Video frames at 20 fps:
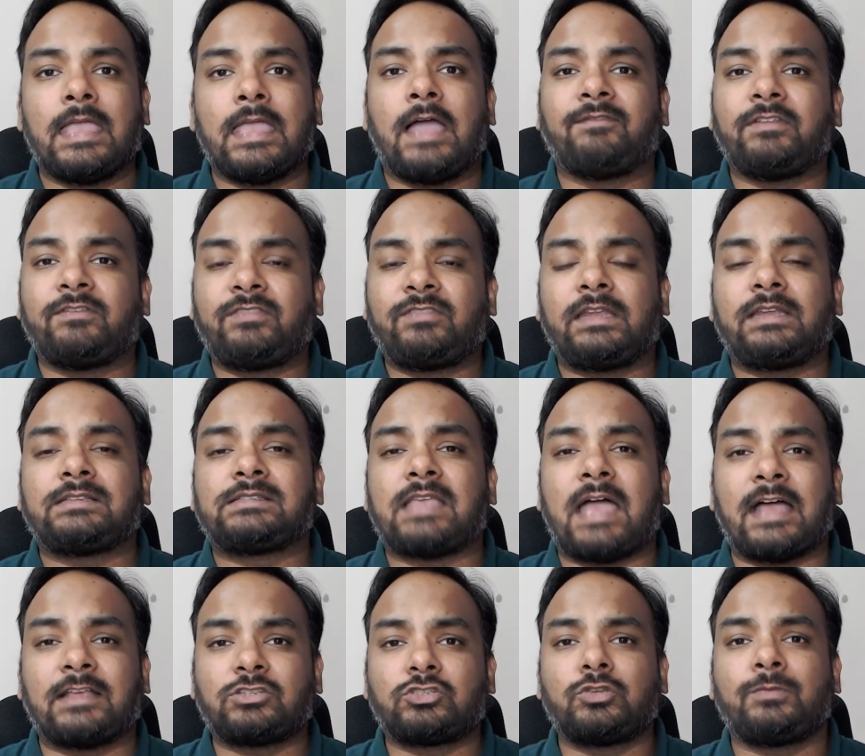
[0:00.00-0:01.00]
And if there is,
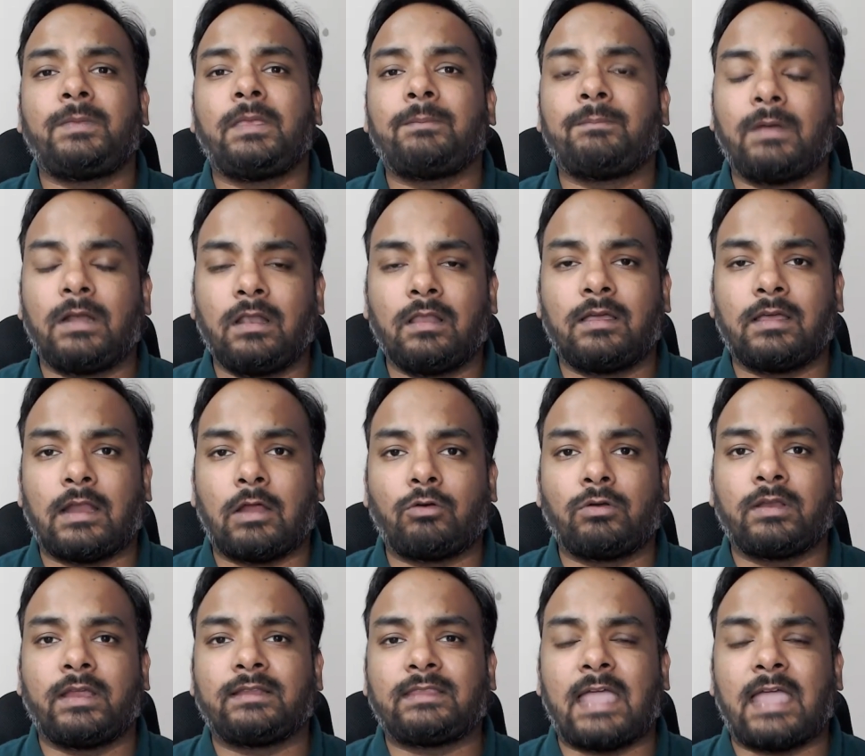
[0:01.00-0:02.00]
has to be a middle
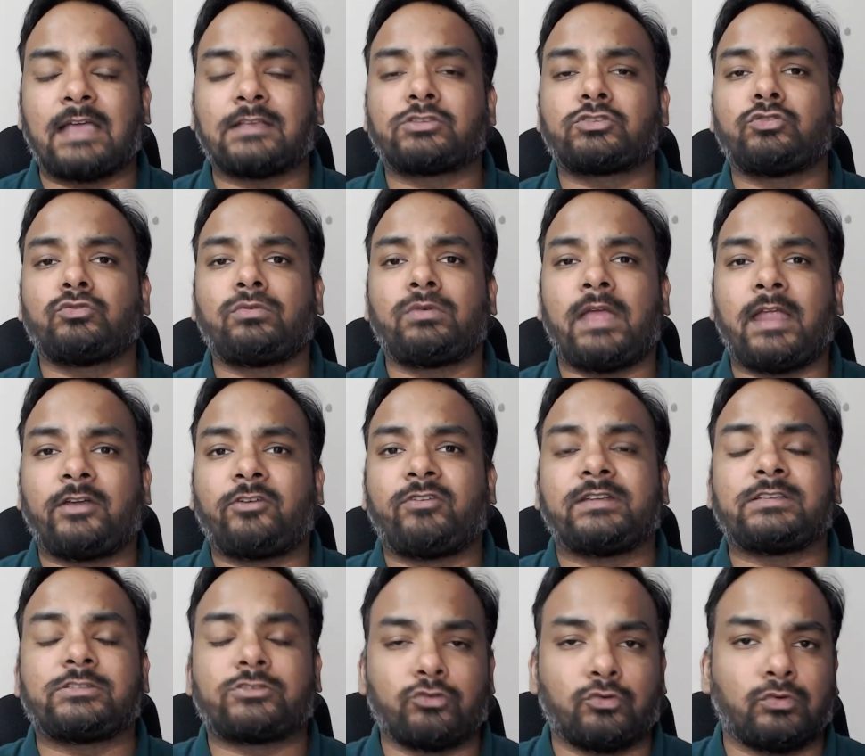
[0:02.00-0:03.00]
ground, it has to
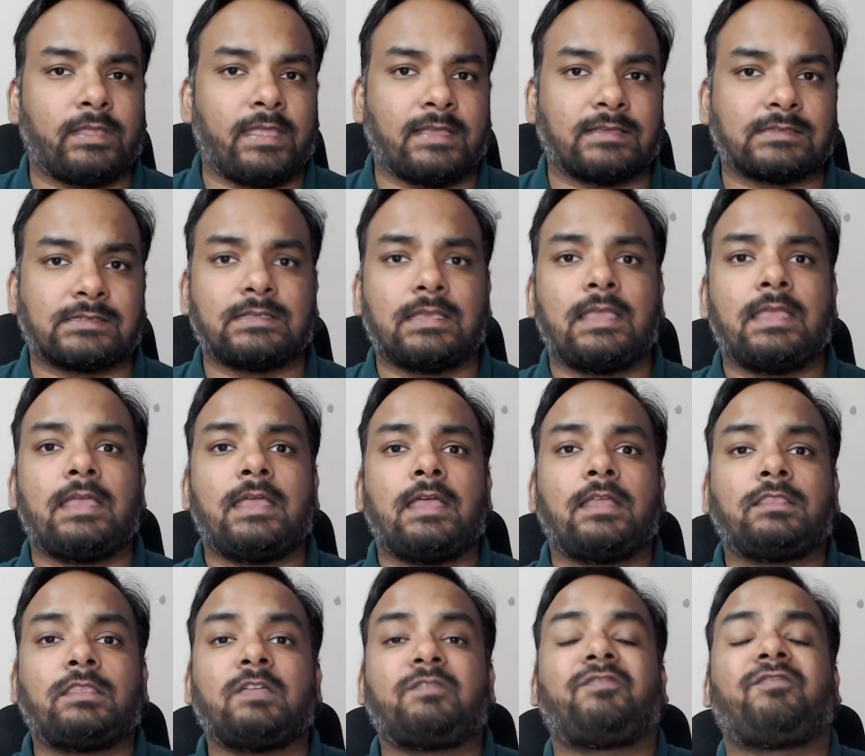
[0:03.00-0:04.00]
address two things.
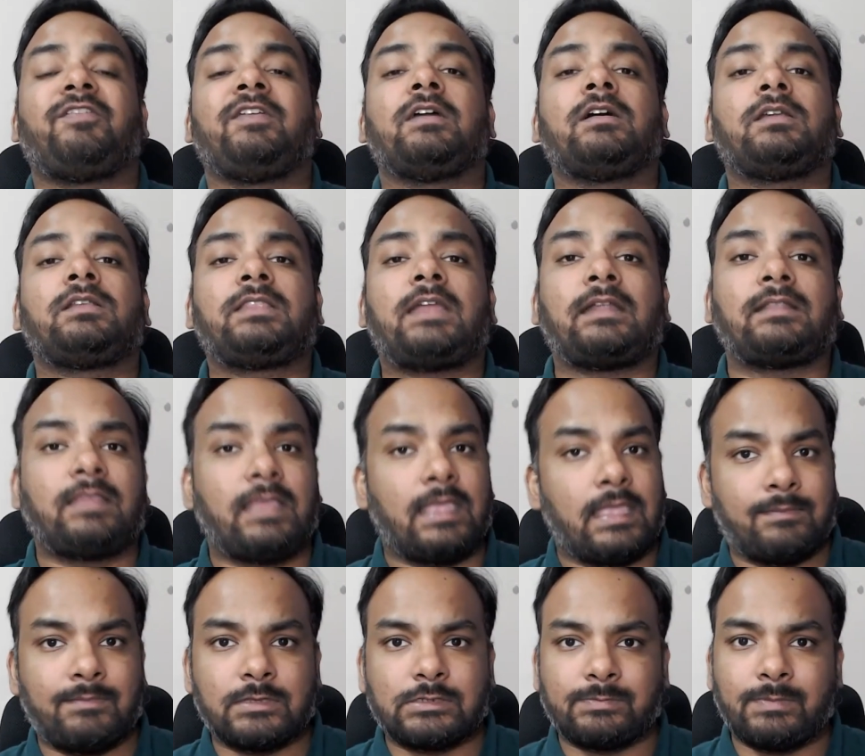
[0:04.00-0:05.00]
The fear that the
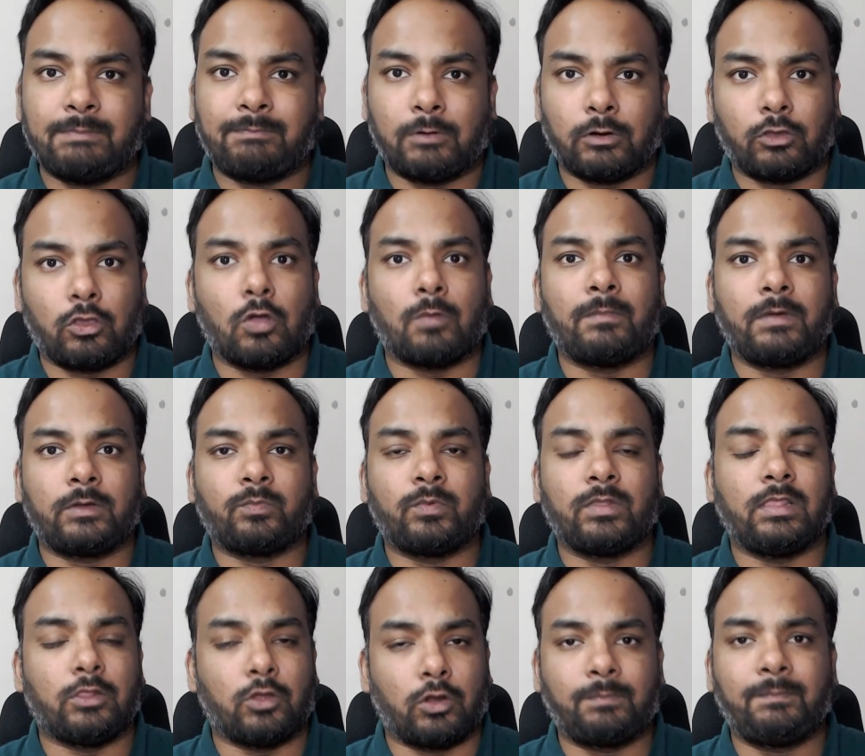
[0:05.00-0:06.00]
M S P procurement
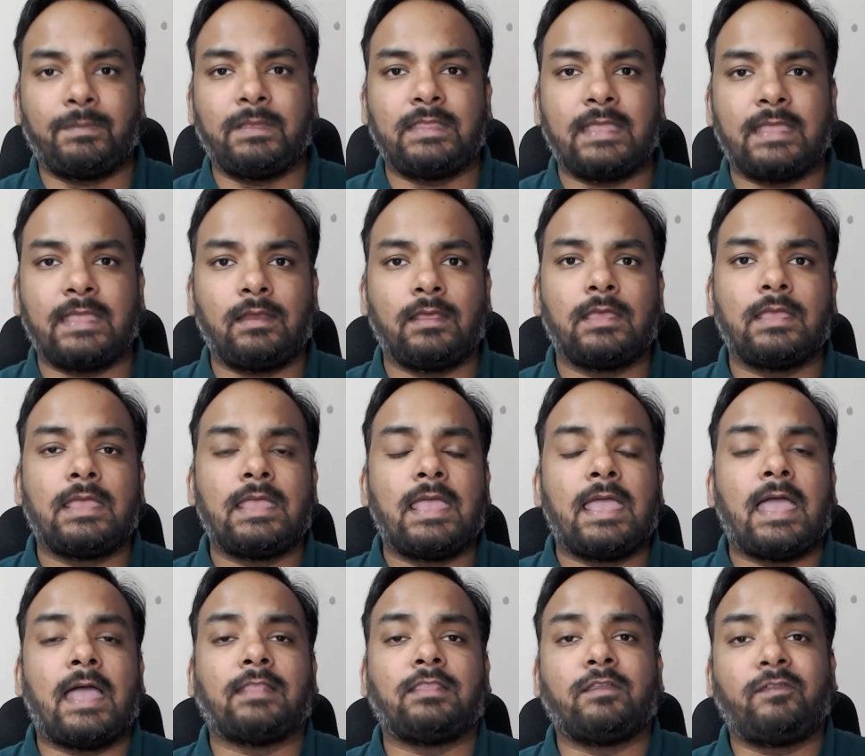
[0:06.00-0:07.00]
will not be there,
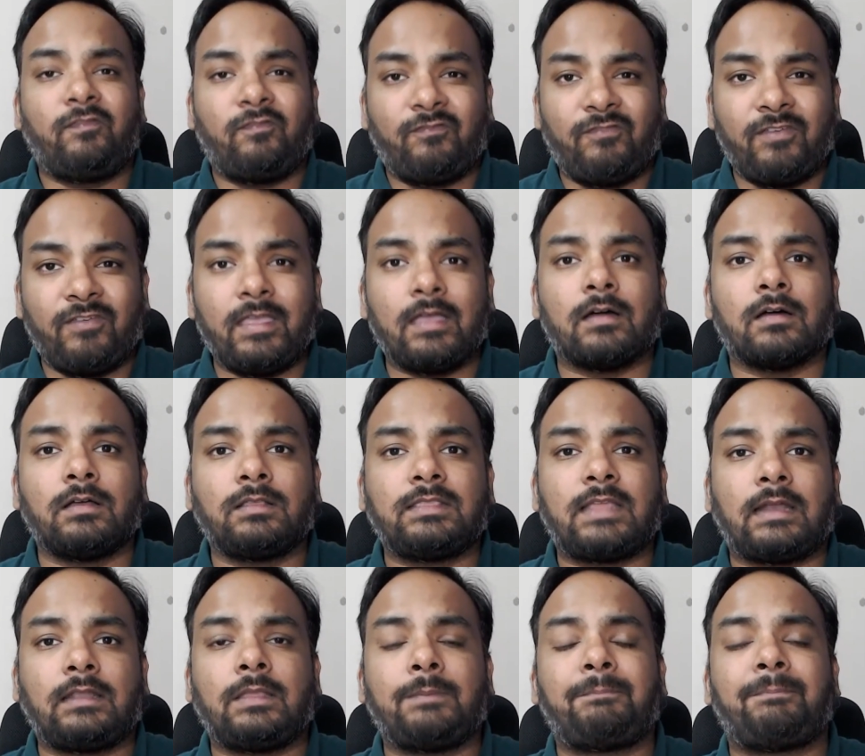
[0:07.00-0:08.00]
and the fear
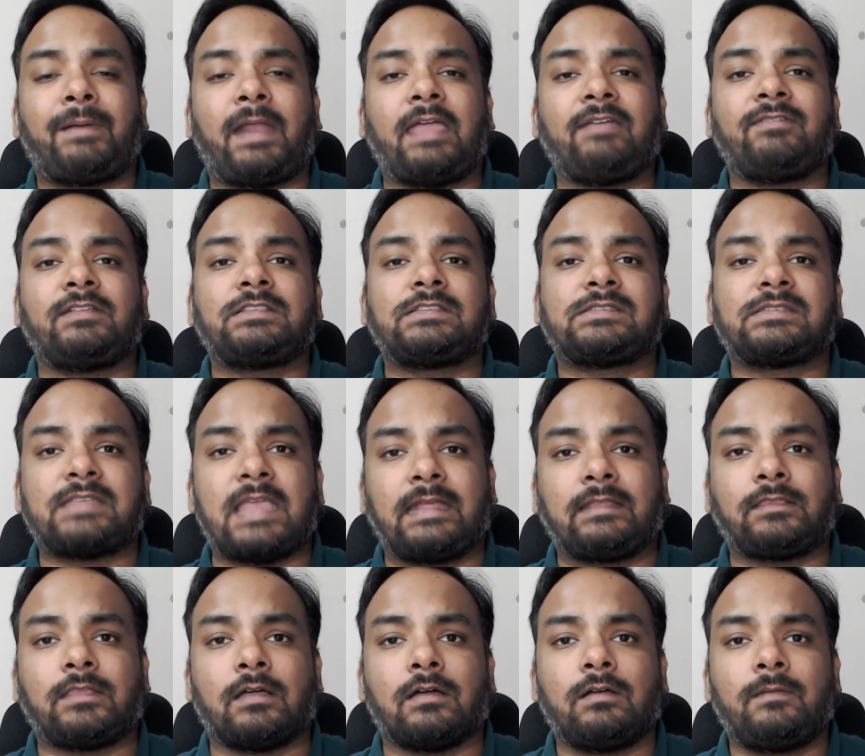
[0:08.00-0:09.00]
that the private
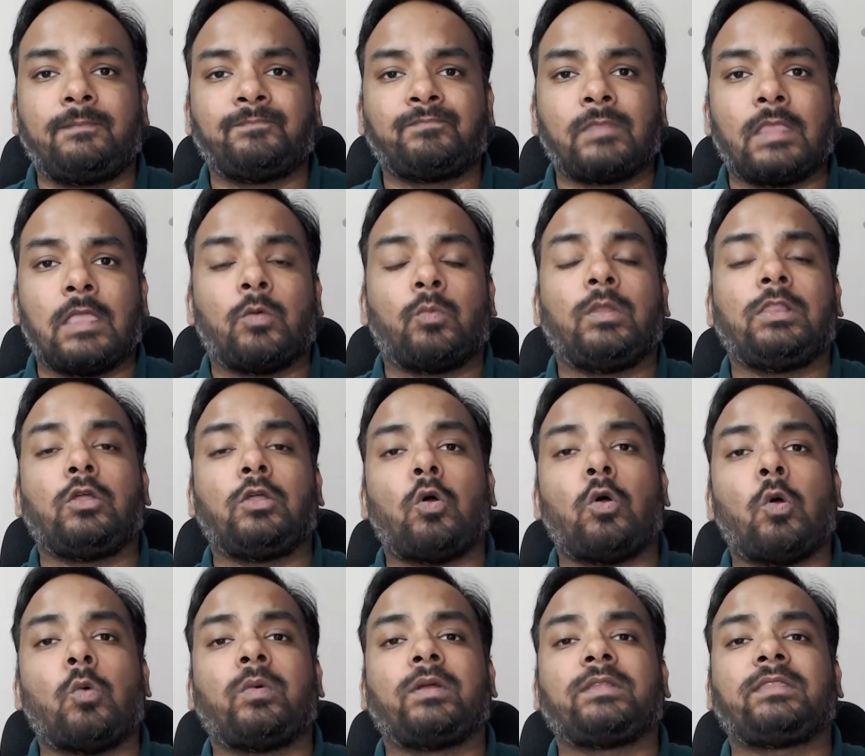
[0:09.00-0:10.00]
sector will
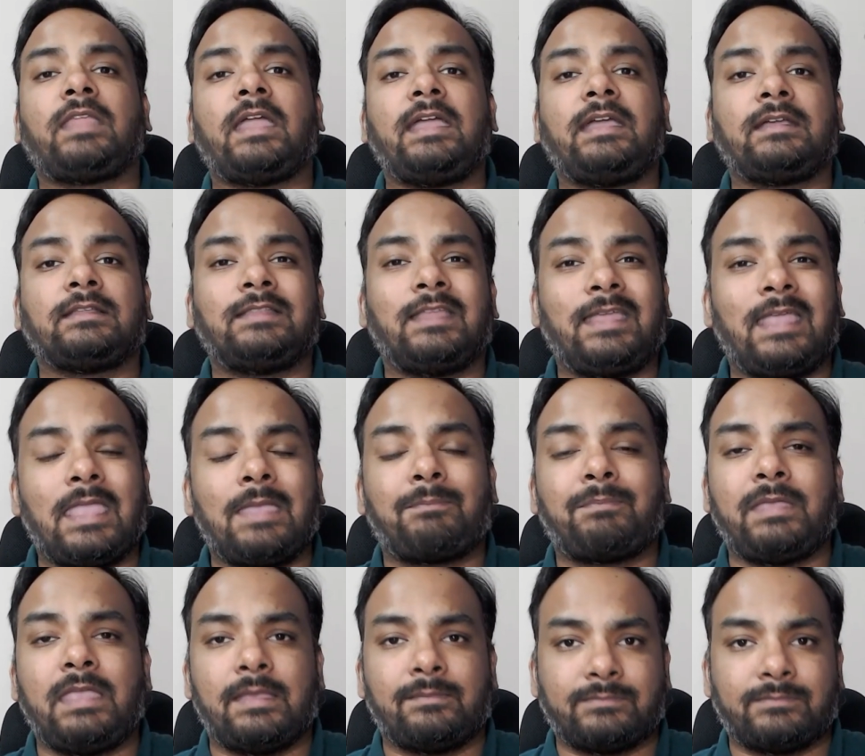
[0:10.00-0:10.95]
overtake the A P